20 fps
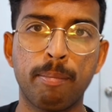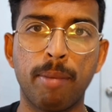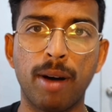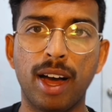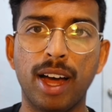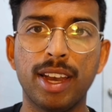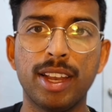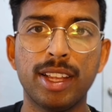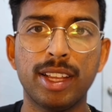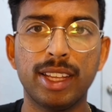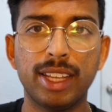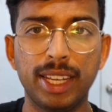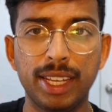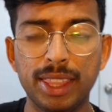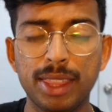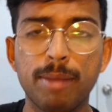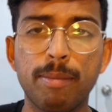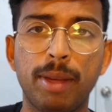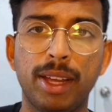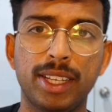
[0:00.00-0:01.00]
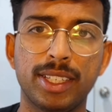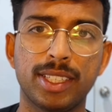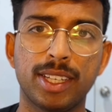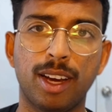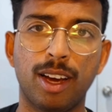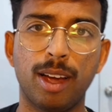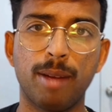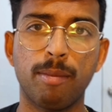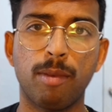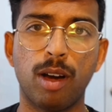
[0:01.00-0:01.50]
But in the
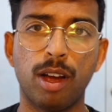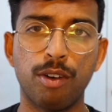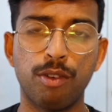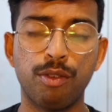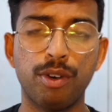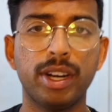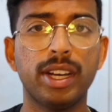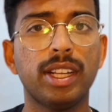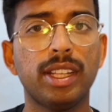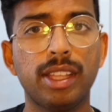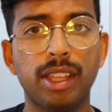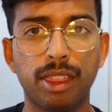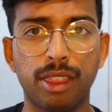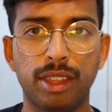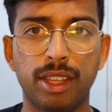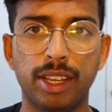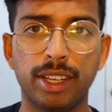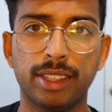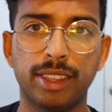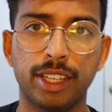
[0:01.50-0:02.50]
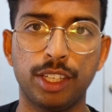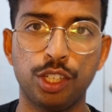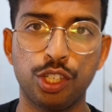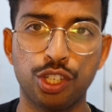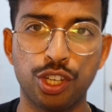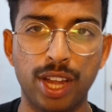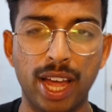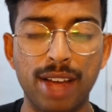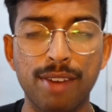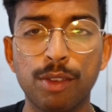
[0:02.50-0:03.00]
meantime, I really think that you
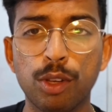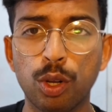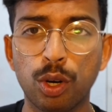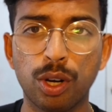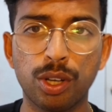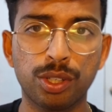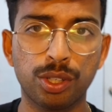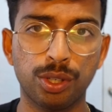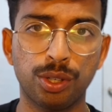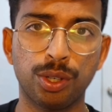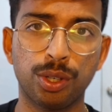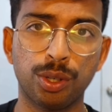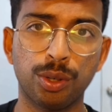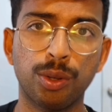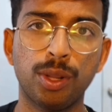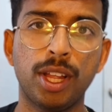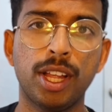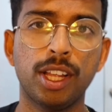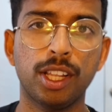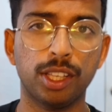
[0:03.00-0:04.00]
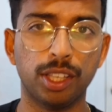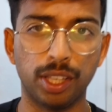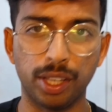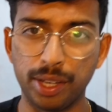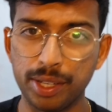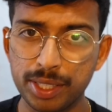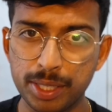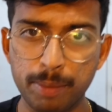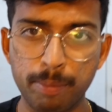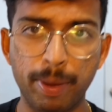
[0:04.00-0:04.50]
should have a look on Google,
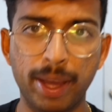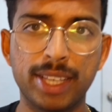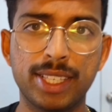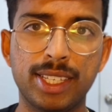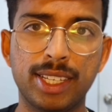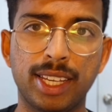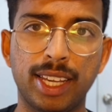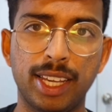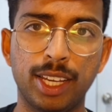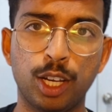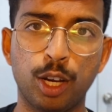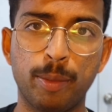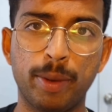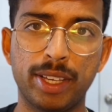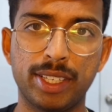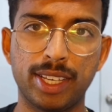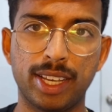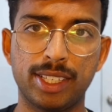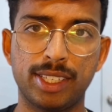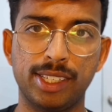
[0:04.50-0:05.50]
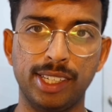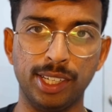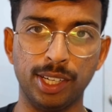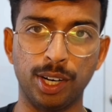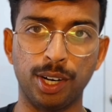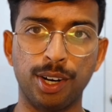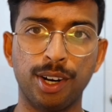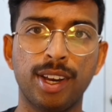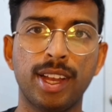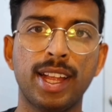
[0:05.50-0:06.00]
learn some basic e-commerce
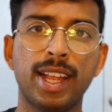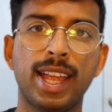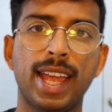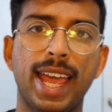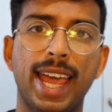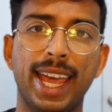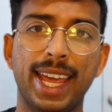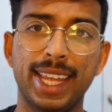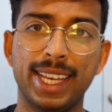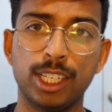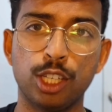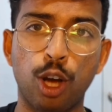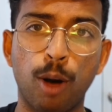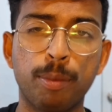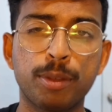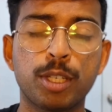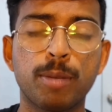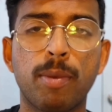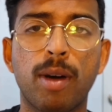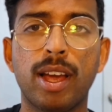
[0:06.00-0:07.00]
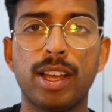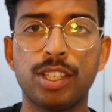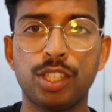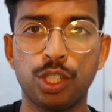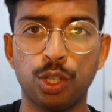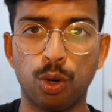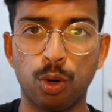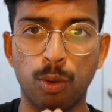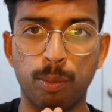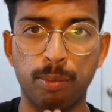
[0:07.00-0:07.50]
SEO, and optimize
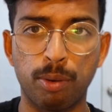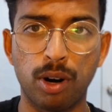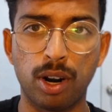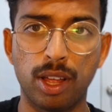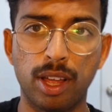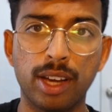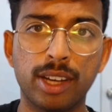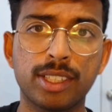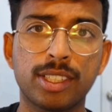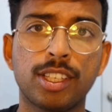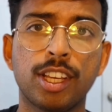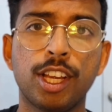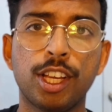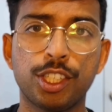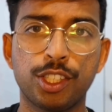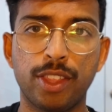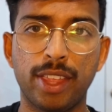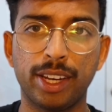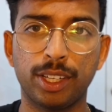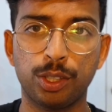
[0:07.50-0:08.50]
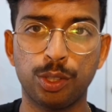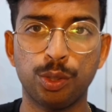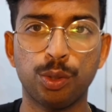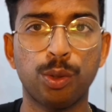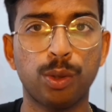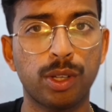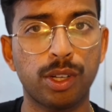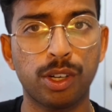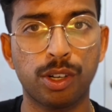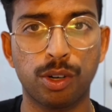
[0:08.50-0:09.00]
your products so that
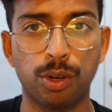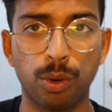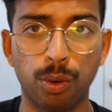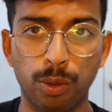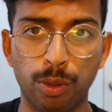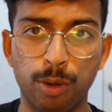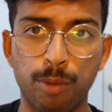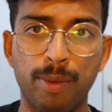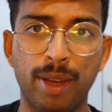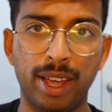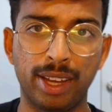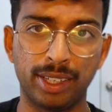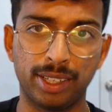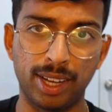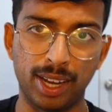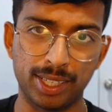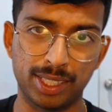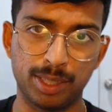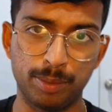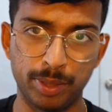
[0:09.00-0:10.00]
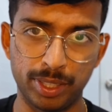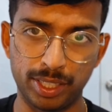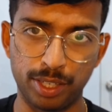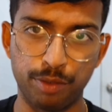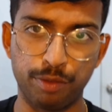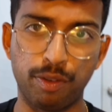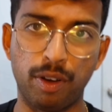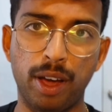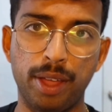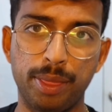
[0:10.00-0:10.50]
Google can crawl them and customers
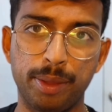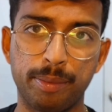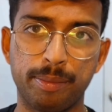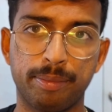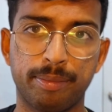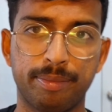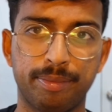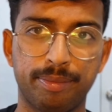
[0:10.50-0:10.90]
can find them.